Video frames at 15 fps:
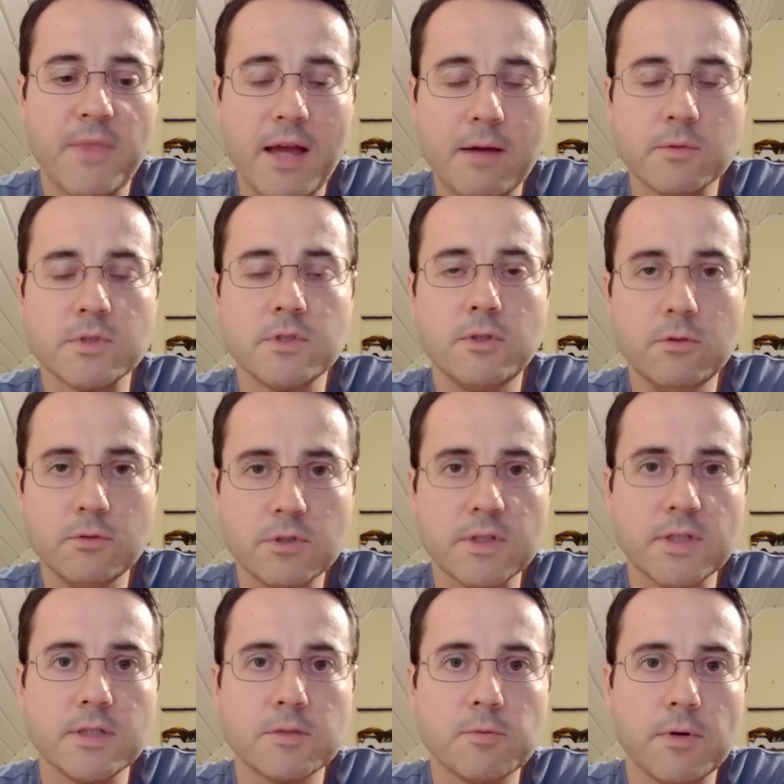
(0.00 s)
That was
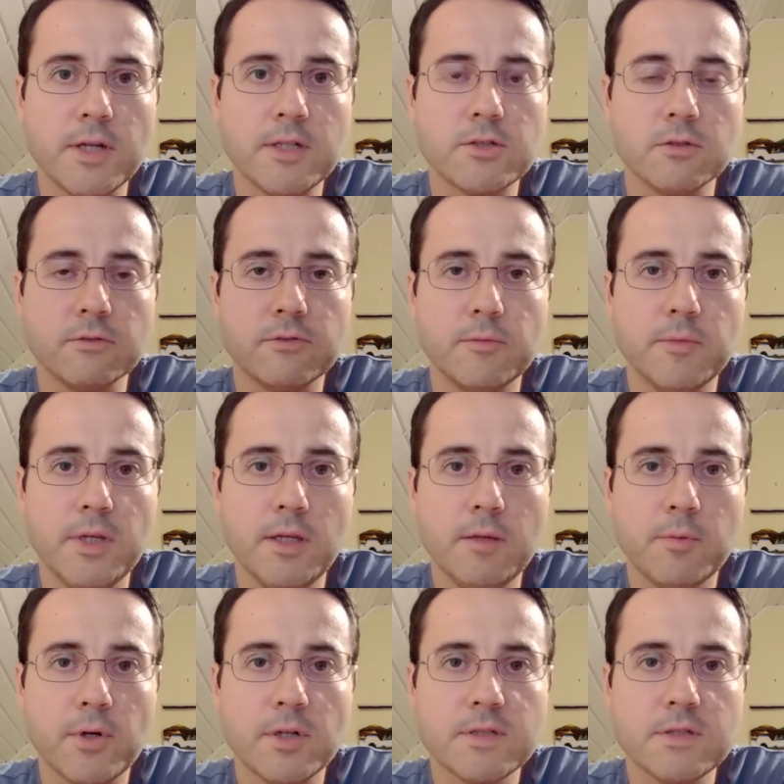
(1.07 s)
hugely inspirational for
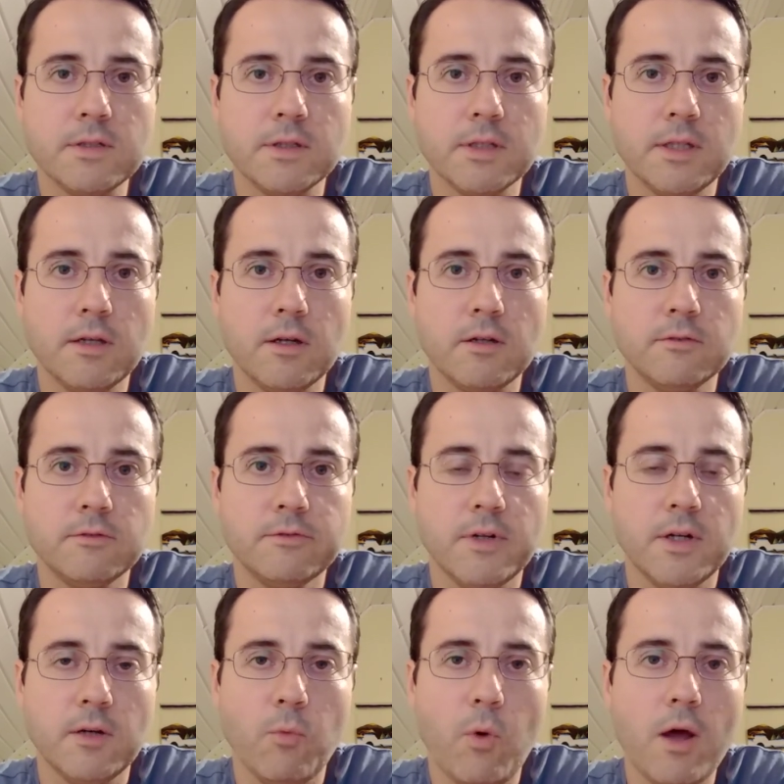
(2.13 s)
me personally,
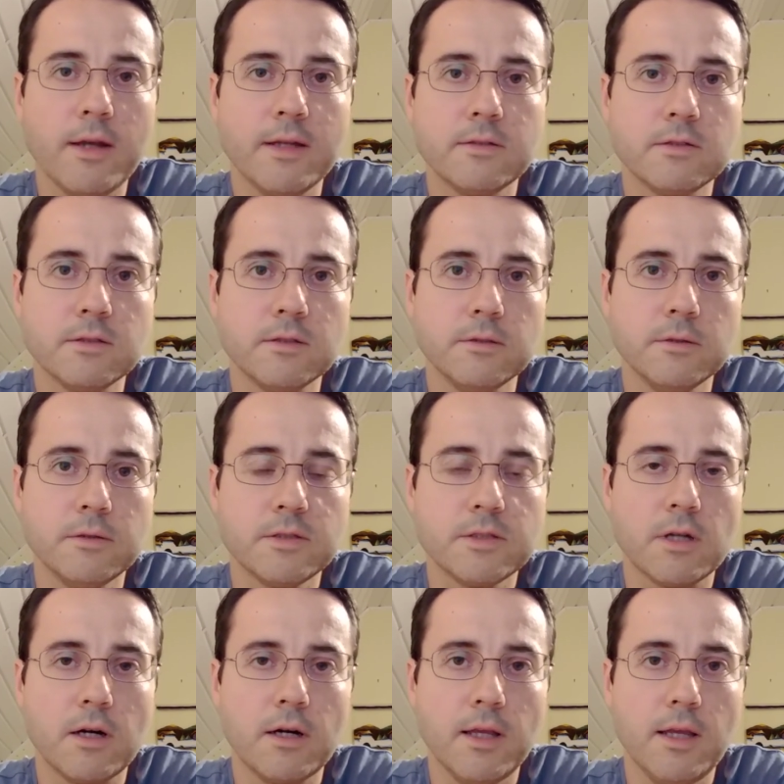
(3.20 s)
of wanting to
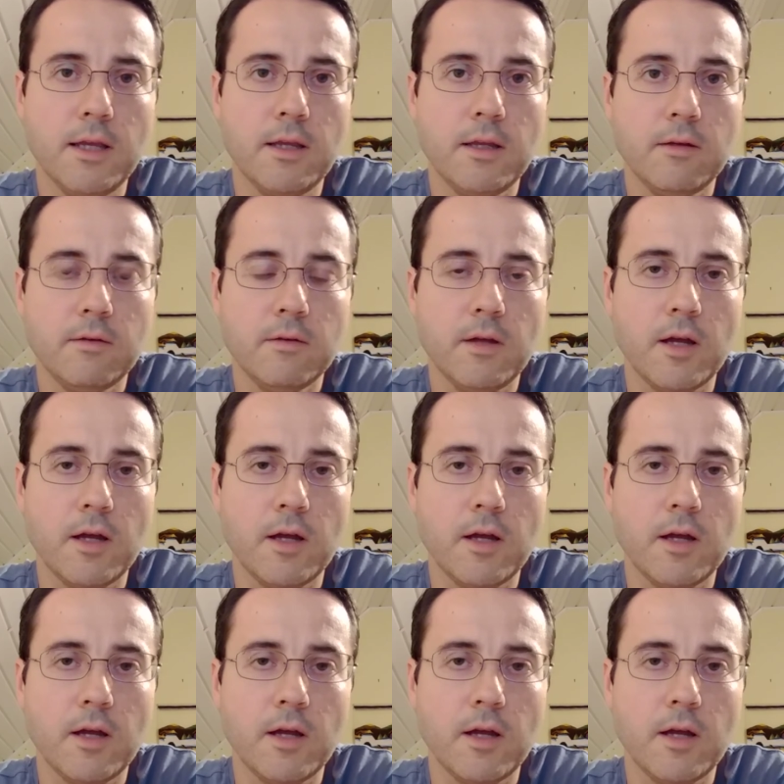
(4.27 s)
start a